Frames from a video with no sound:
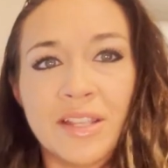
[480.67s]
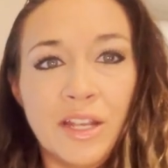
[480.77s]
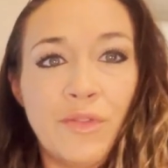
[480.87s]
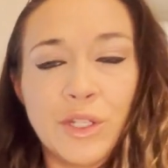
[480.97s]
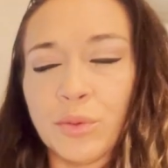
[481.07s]

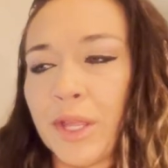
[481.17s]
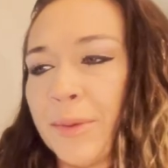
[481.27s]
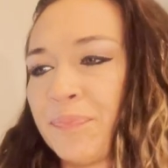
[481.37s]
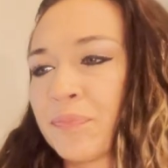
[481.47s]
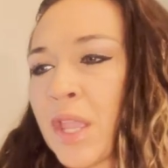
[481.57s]
individually,
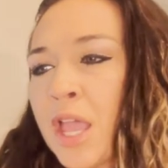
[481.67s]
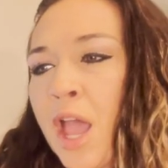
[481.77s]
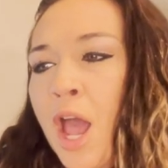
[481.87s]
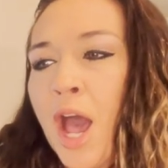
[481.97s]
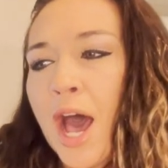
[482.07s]

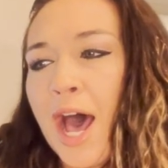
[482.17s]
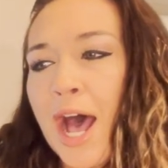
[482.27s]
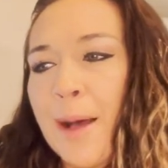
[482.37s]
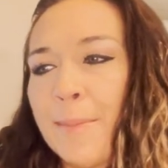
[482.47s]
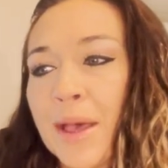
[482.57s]

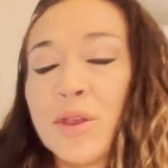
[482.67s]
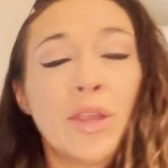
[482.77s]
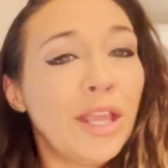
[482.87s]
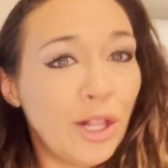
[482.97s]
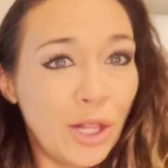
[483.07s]
um,
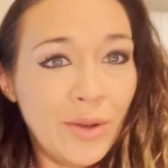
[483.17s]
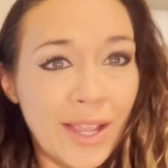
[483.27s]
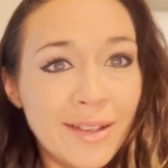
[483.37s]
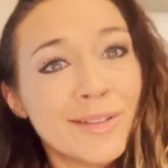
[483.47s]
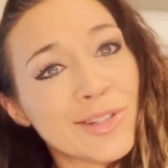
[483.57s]

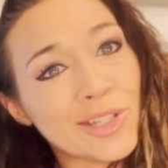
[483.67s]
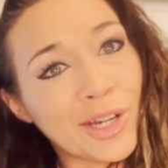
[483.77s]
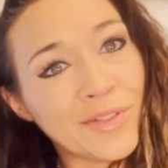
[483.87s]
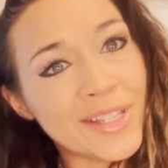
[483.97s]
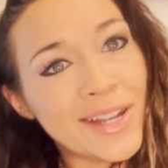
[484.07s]
including
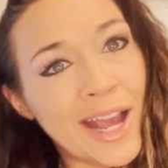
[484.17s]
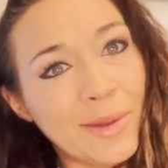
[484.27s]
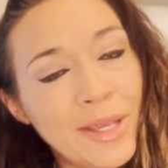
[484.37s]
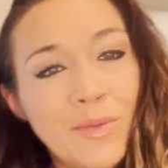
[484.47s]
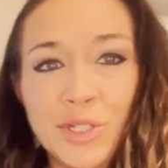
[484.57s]
surface
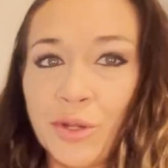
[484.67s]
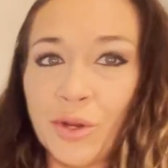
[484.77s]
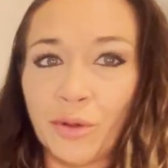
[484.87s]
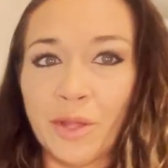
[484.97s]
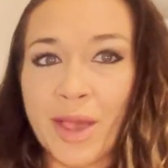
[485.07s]
anatomy, which you
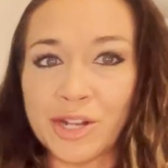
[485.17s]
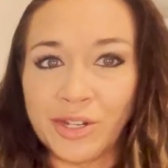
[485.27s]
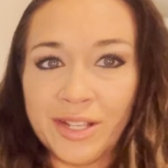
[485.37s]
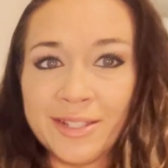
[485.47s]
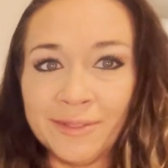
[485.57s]
can only
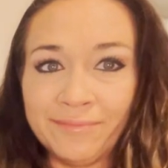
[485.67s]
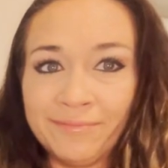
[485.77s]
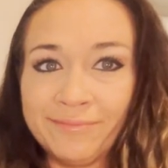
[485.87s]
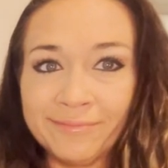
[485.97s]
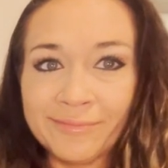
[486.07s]
imagine is,
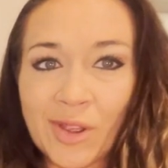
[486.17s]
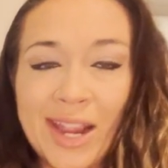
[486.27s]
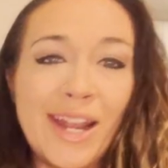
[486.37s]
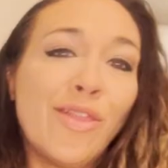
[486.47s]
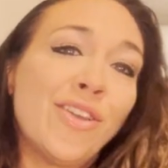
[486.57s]

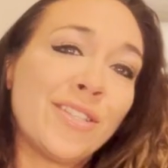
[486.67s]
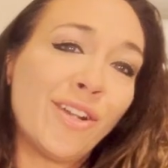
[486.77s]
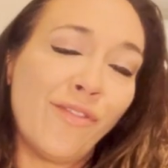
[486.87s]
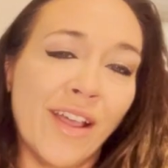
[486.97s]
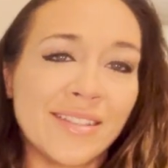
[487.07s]
right, the
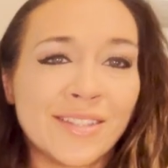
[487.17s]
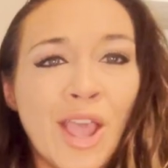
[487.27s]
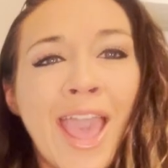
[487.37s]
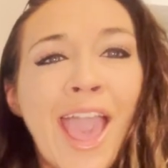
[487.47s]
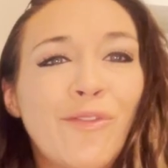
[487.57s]
surface.
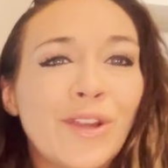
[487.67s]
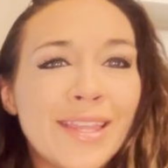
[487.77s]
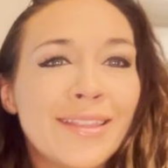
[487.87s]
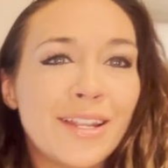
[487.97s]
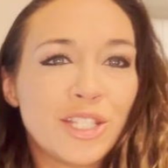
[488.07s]

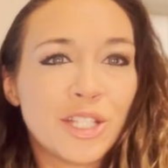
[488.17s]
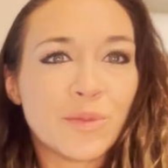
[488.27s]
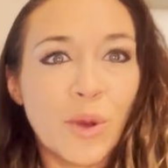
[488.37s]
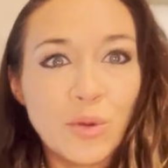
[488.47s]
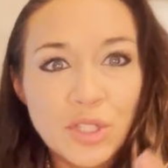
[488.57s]
Everything that is
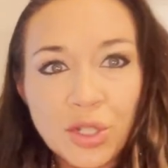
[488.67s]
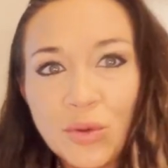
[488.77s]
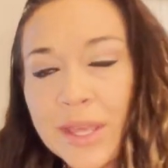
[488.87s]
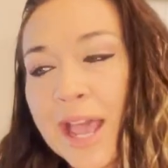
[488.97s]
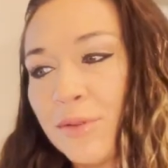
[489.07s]
exposed
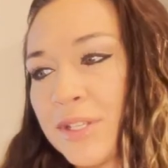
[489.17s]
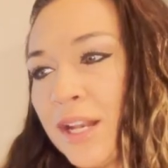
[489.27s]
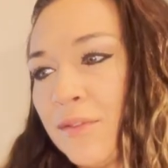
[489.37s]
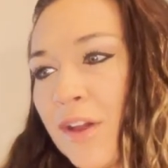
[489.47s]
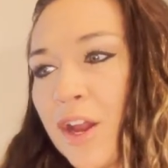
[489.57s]
to the
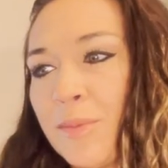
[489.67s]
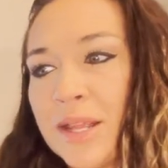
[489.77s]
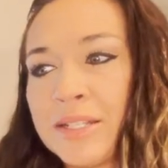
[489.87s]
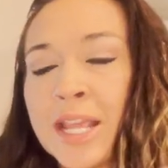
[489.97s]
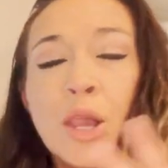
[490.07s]
outside
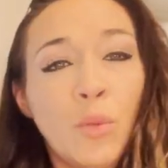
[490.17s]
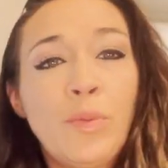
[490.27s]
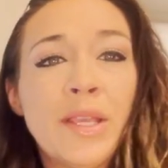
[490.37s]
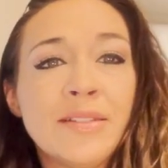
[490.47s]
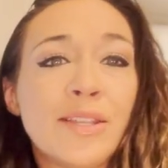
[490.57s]
environment
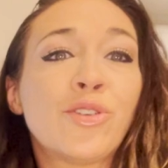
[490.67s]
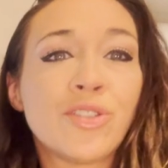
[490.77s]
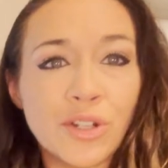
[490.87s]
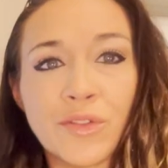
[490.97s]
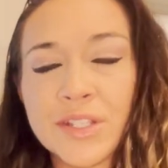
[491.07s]
would be considered
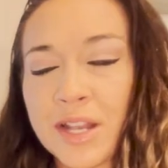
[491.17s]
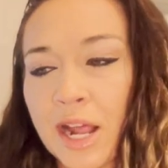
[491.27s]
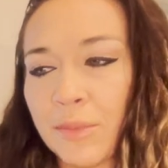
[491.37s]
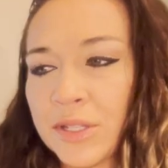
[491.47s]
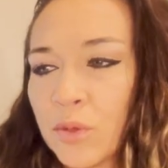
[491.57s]
surface
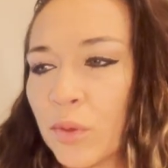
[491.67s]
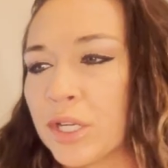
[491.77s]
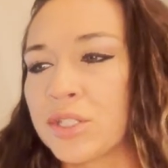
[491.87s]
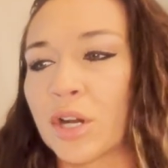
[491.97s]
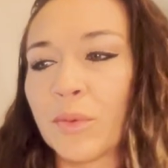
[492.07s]
anatomy. So we're
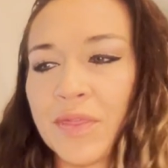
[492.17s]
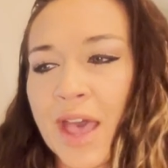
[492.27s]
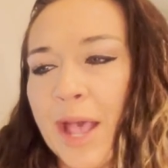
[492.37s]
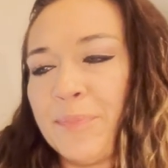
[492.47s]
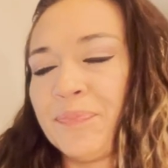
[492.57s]
gonna start with
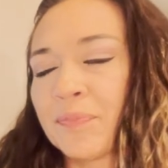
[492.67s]
that.